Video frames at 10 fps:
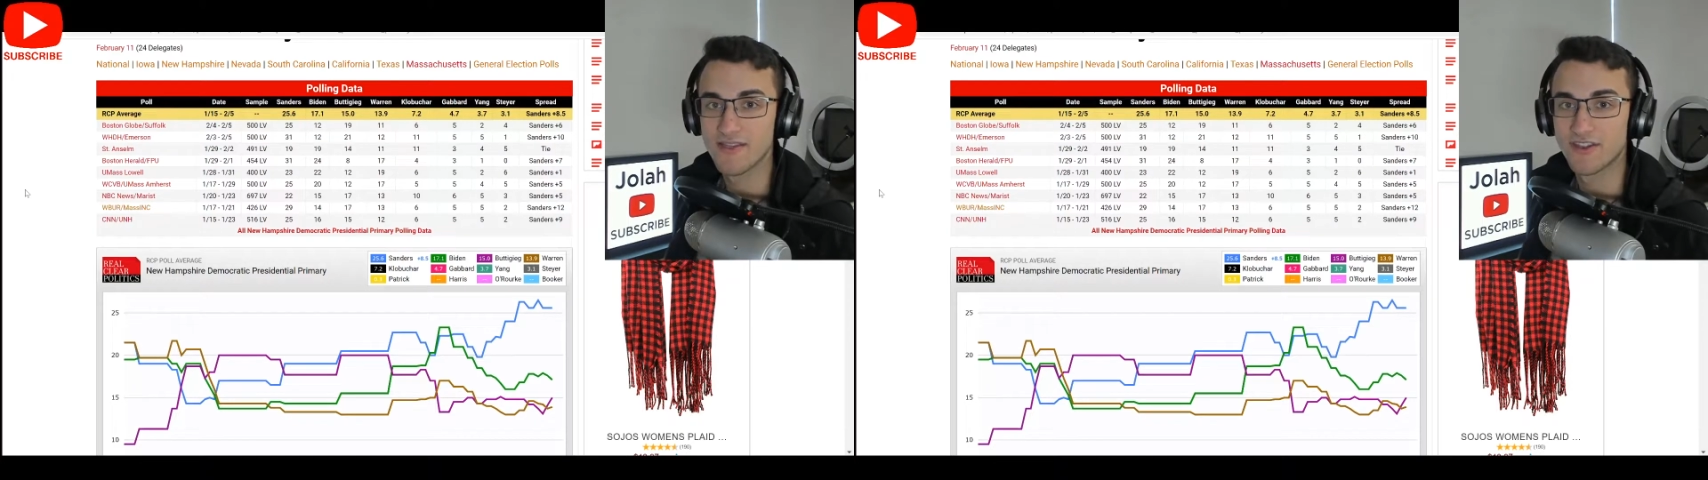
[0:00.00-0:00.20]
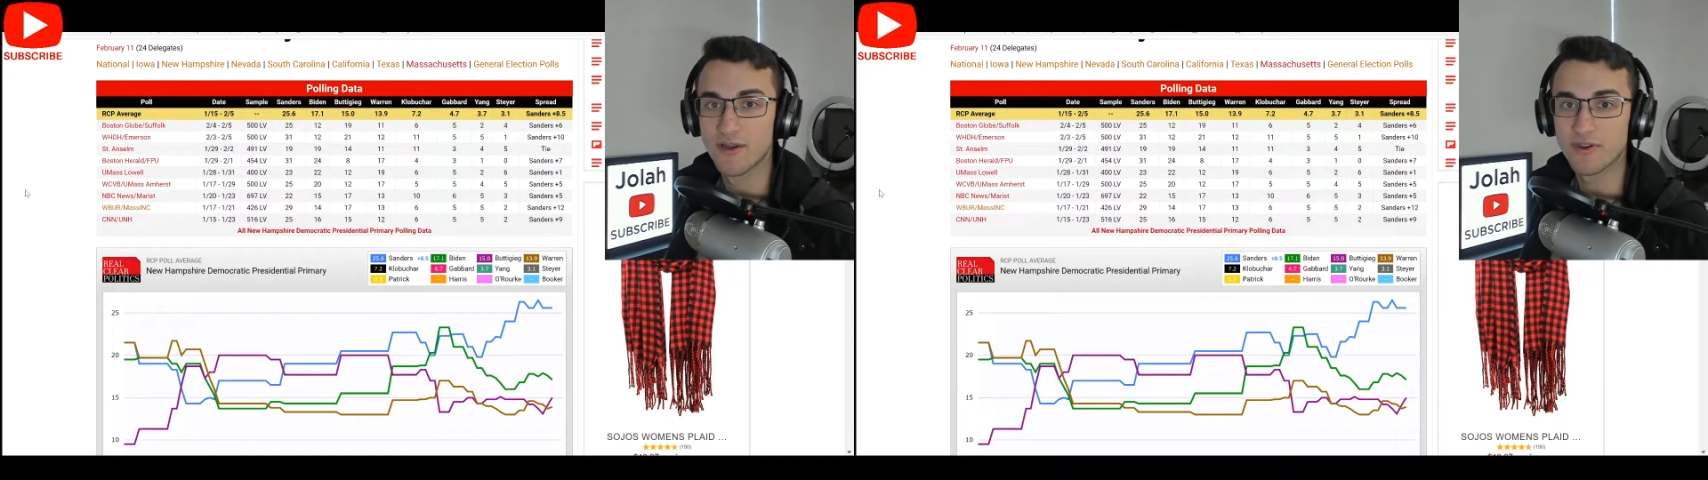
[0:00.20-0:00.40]

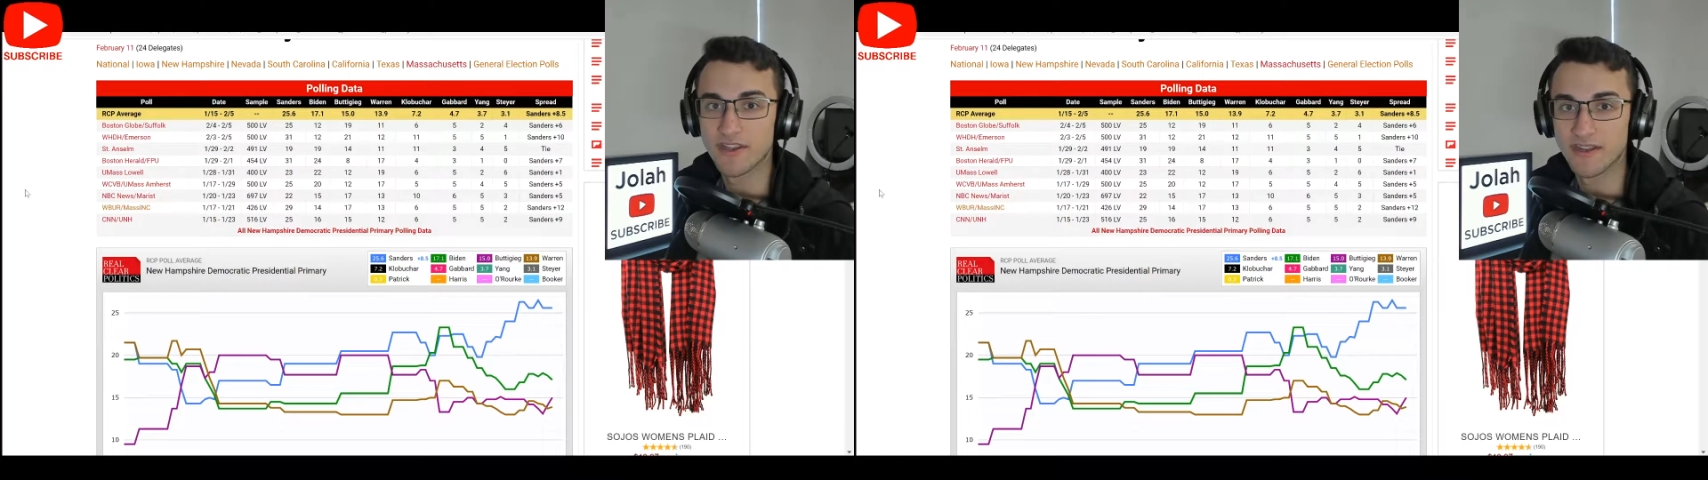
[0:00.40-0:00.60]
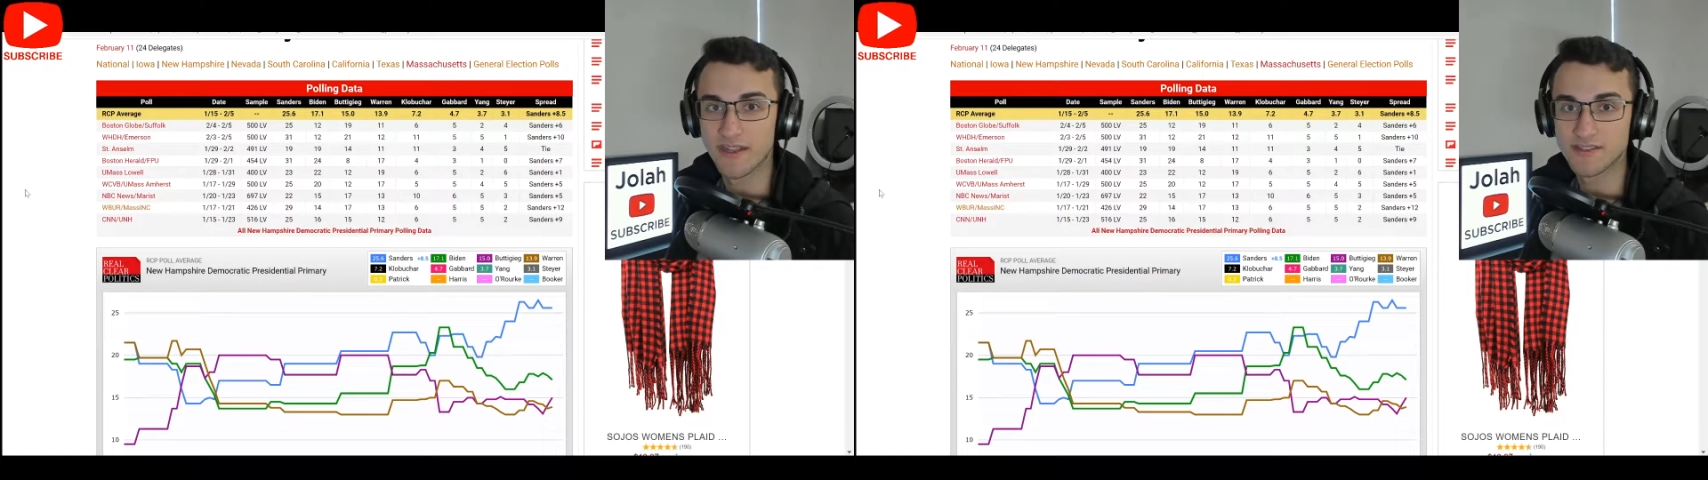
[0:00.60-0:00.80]
the number he
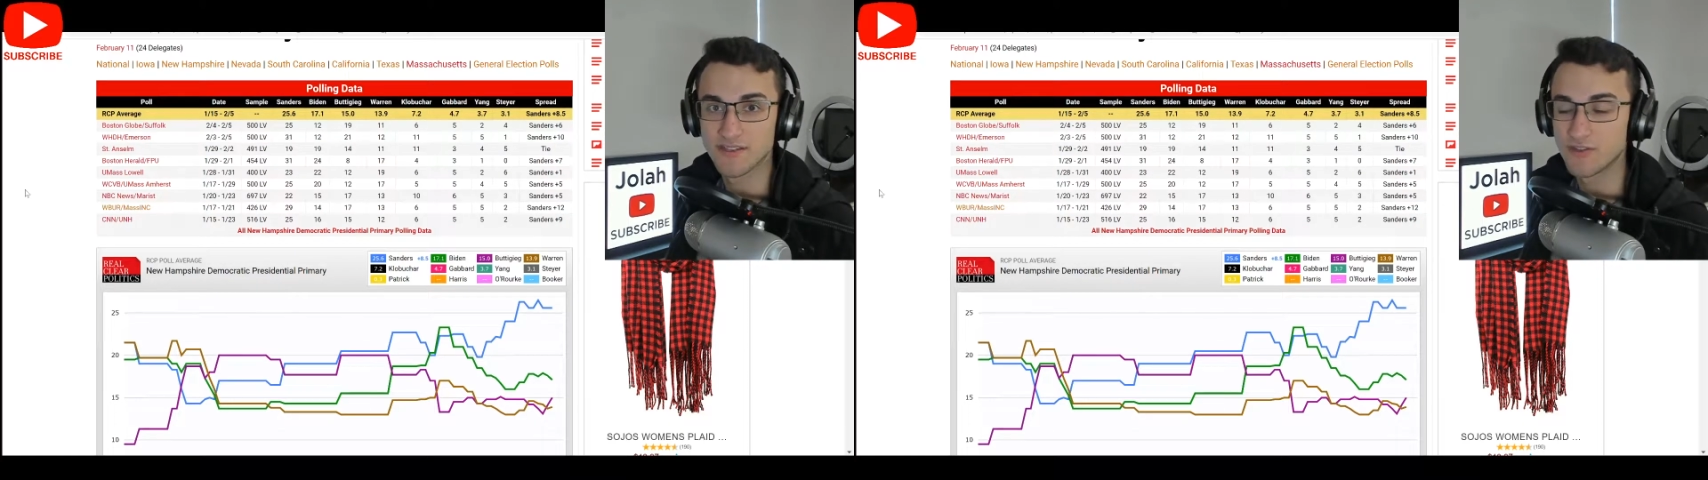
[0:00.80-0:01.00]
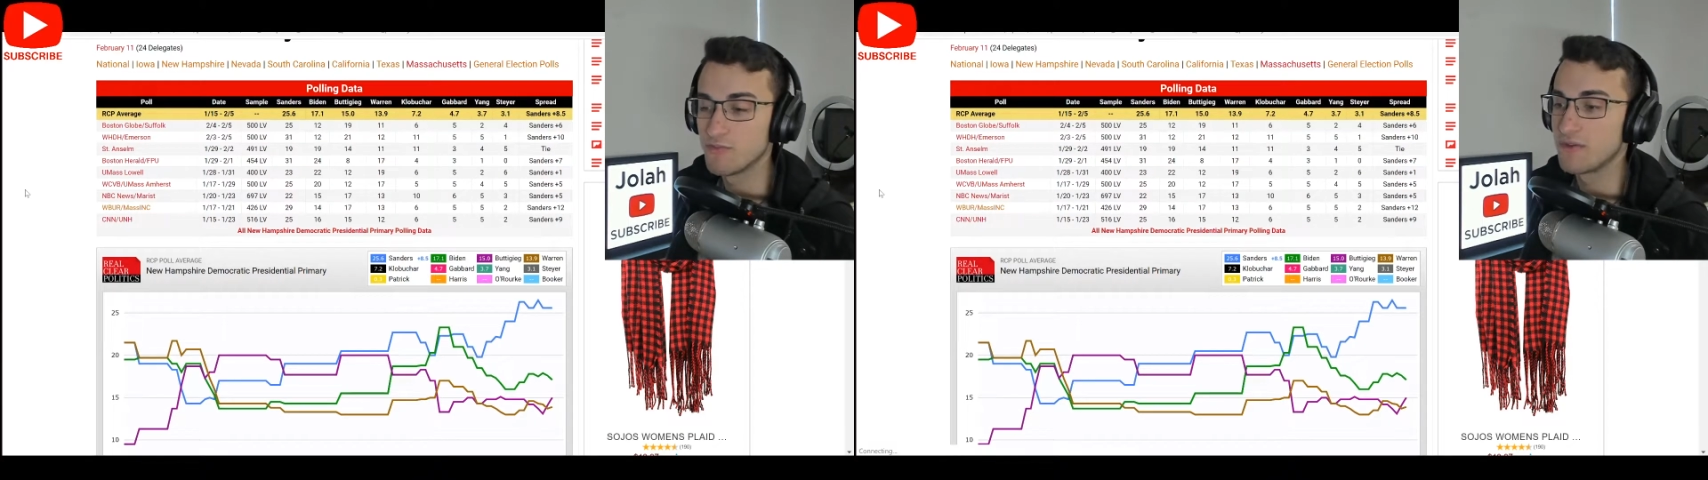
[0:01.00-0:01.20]
needs
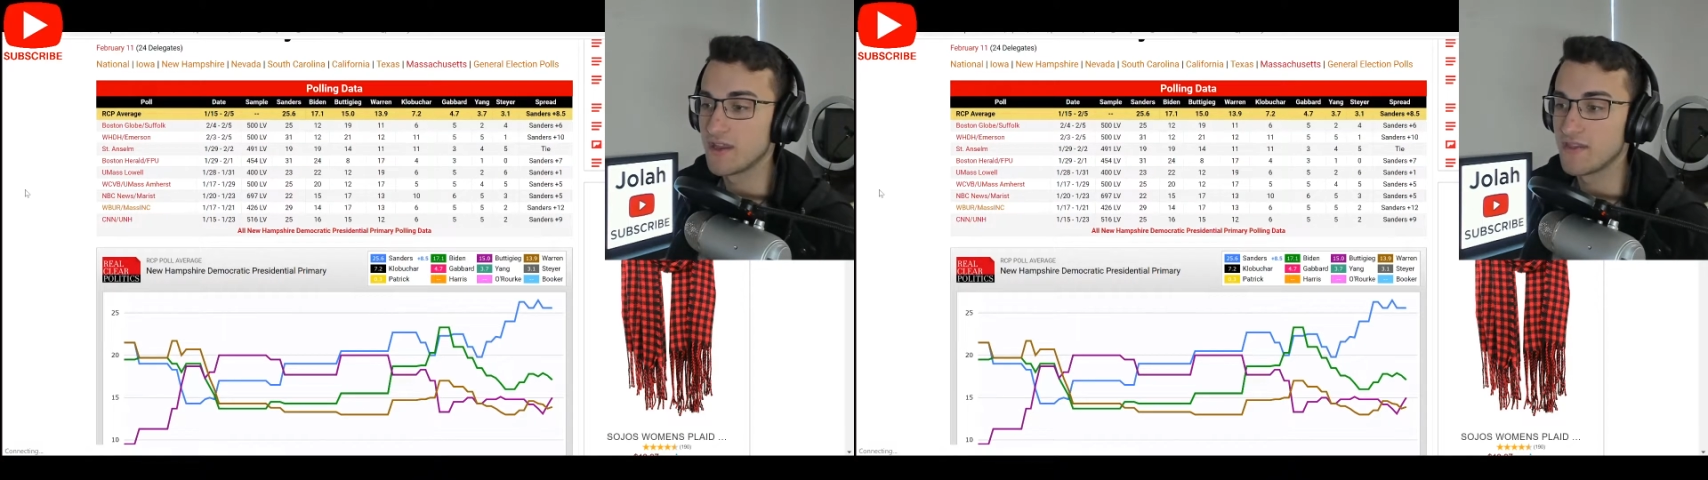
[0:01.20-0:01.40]
to be